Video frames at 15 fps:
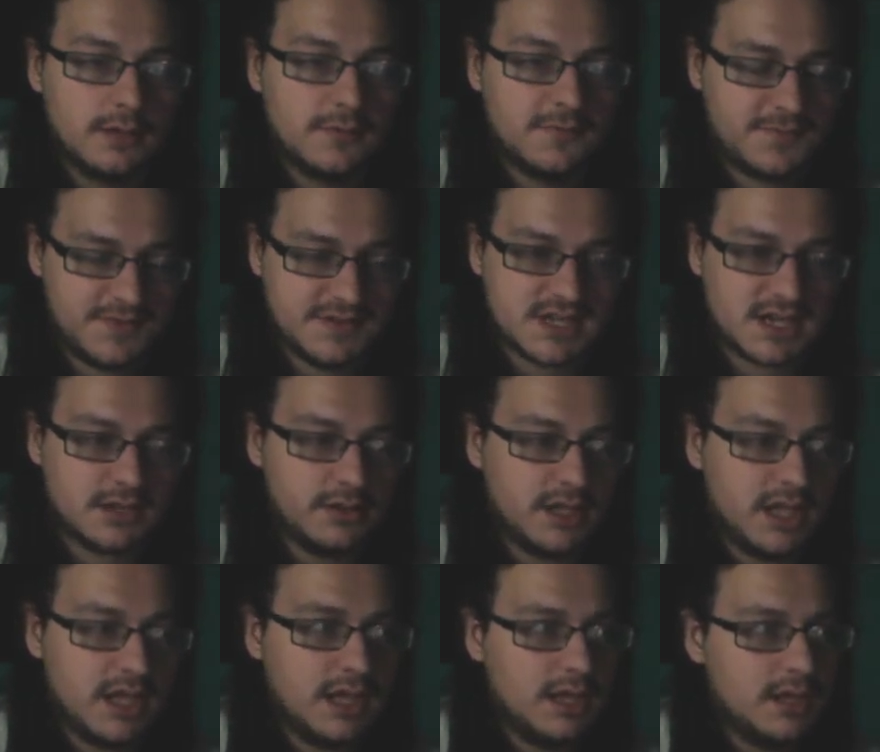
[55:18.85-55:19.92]

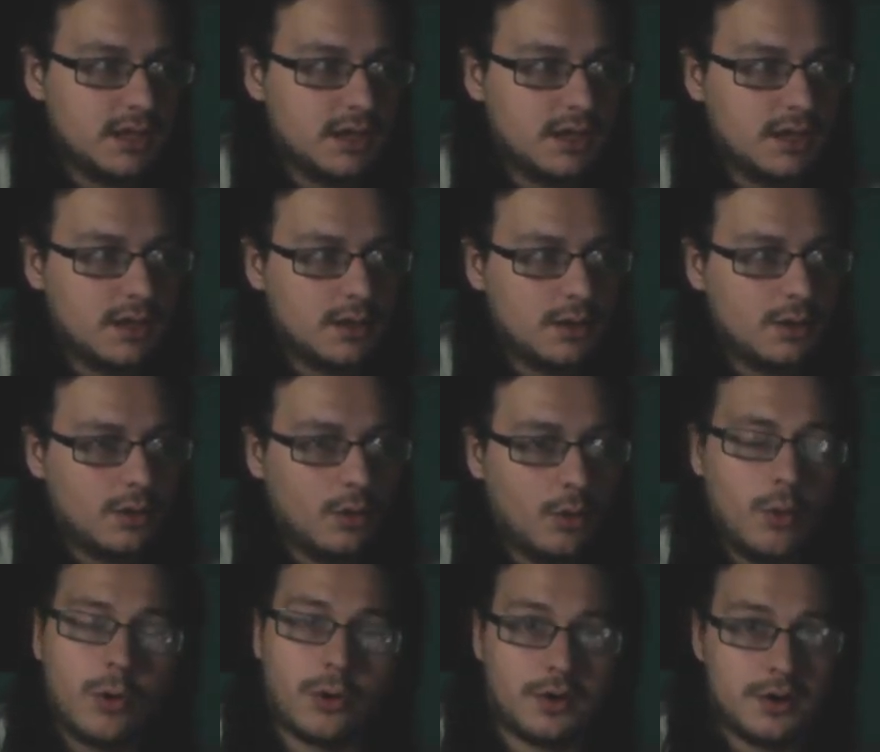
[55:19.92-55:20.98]
physically,
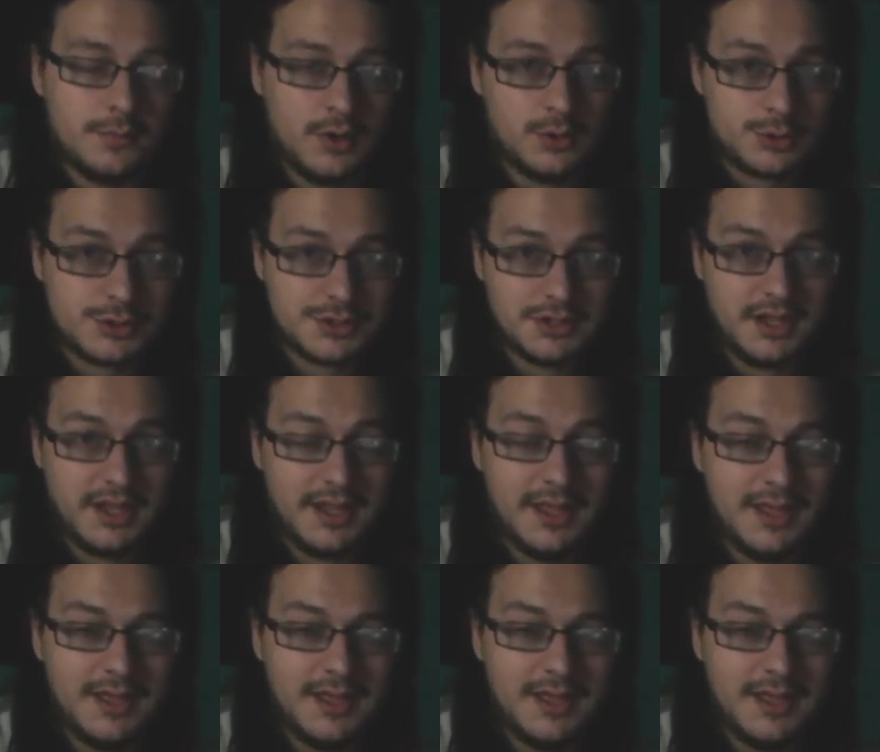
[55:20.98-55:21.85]
or emotionally.